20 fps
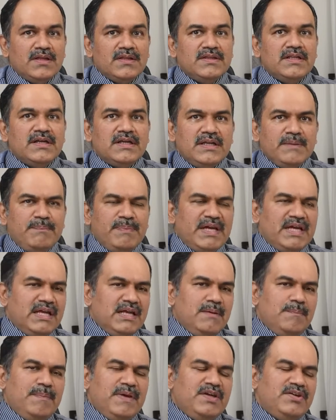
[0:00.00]
The
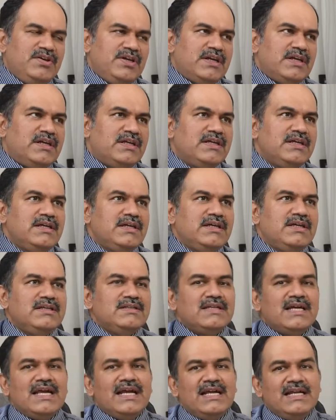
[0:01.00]
typical patient
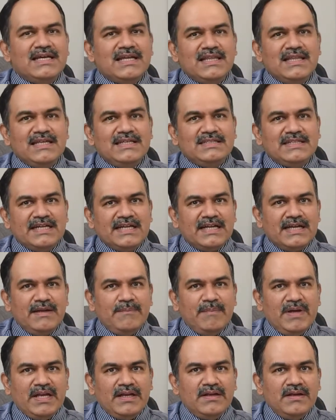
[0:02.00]
is an elderly
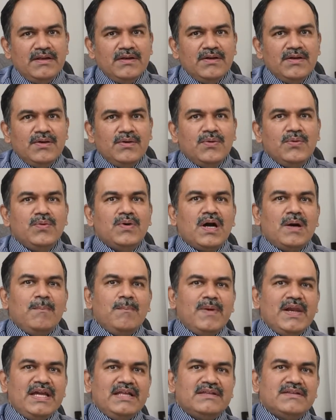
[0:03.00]
gentleman who
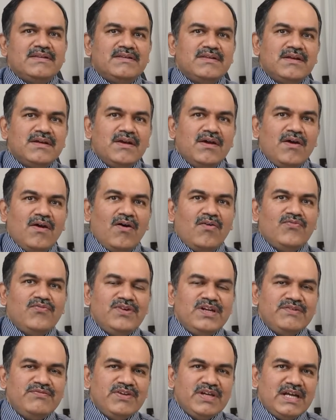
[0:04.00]
complains of
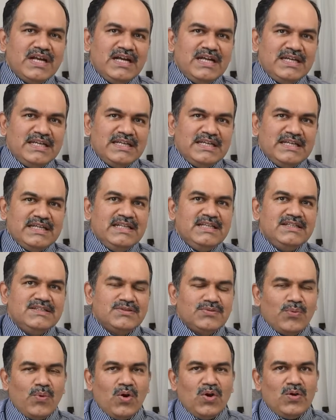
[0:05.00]
difficulty in
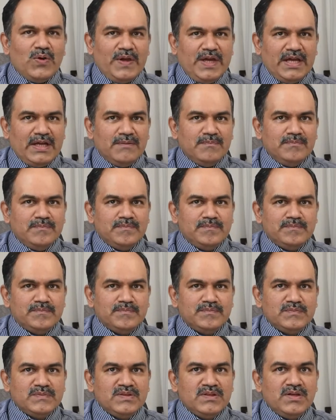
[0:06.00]
swallowing.
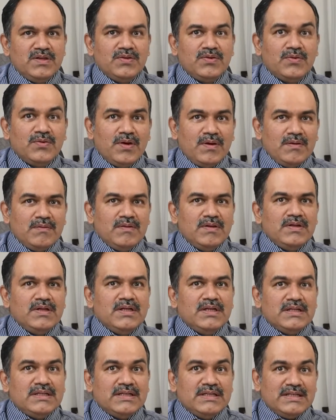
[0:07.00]
So,
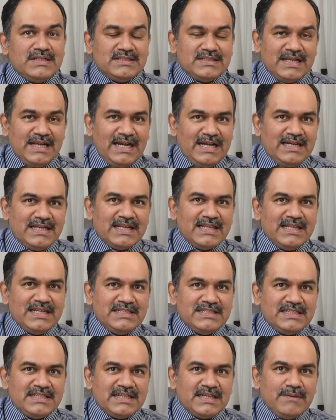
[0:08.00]
it's an elderly
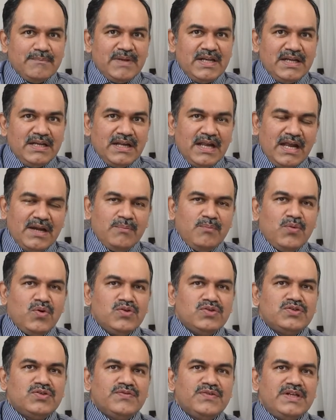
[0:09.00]
gentleman, and
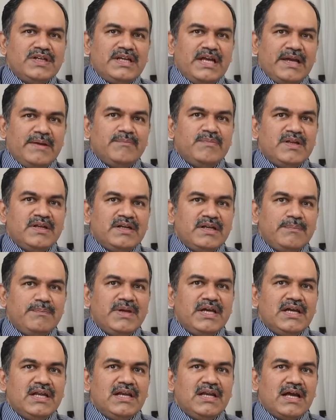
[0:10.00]
most of the time, the
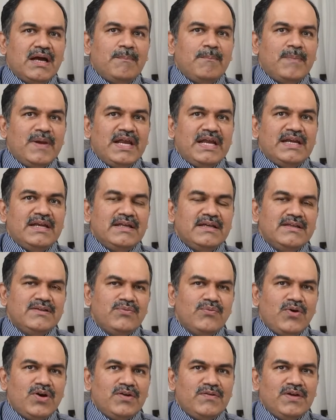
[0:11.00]
typical complaint
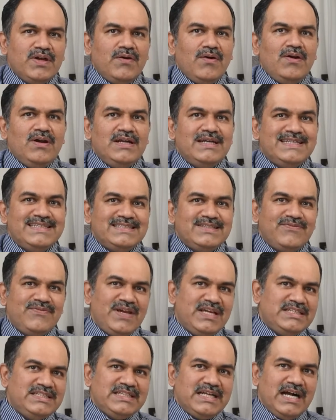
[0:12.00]
is what we call
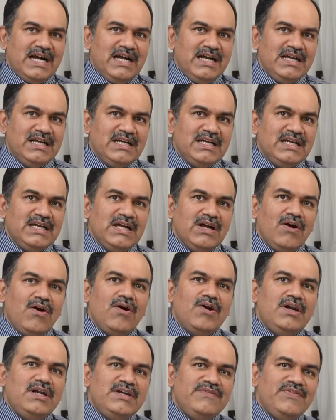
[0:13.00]
dysphagia
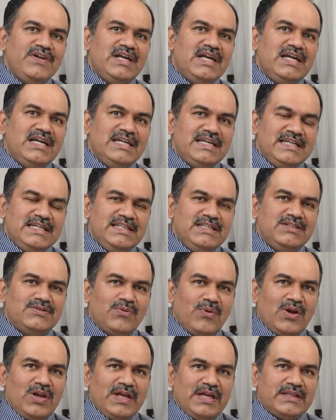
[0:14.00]
or difficulty in
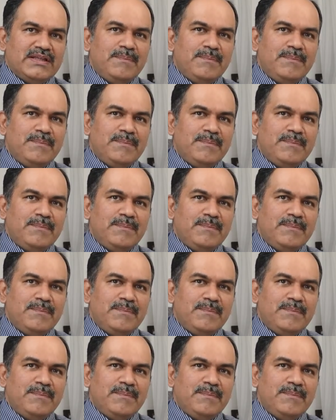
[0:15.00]
swallowing.